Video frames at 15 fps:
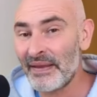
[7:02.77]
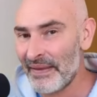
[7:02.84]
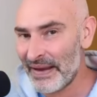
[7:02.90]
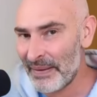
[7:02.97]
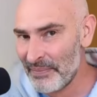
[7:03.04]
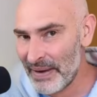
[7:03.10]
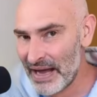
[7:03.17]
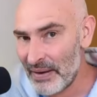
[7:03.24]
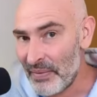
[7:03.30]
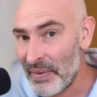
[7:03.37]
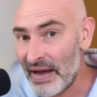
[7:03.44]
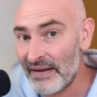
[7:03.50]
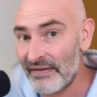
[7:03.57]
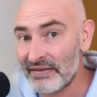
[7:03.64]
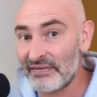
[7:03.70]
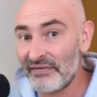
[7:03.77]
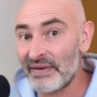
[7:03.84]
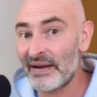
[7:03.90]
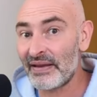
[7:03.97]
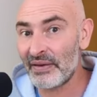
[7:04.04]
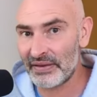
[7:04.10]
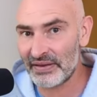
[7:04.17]
And black will have to
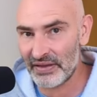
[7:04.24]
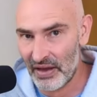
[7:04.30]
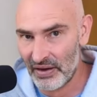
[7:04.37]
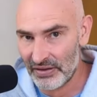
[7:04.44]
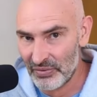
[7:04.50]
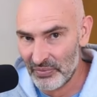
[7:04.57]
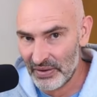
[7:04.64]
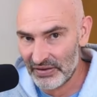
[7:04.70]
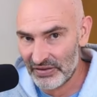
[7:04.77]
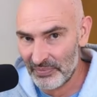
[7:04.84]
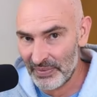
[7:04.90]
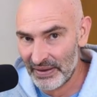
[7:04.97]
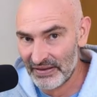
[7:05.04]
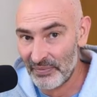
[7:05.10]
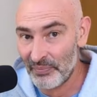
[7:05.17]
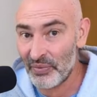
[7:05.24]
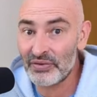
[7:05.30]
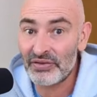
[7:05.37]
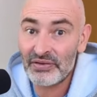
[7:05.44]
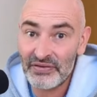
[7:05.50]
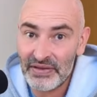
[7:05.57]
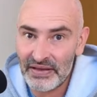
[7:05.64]
fight on the dark squares to make the
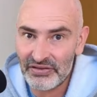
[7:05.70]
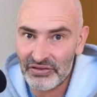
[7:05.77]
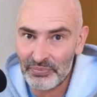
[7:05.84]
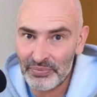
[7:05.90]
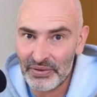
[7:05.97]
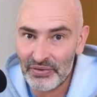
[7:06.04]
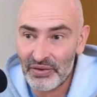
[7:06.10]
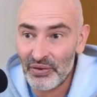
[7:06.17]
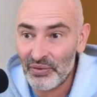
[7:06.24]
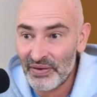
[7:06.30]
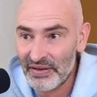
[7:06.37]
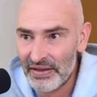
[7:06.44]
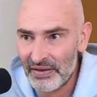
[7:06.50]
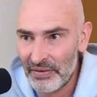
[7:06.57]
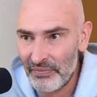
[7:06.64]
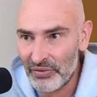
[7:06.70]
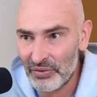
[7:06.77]
most of their superiority of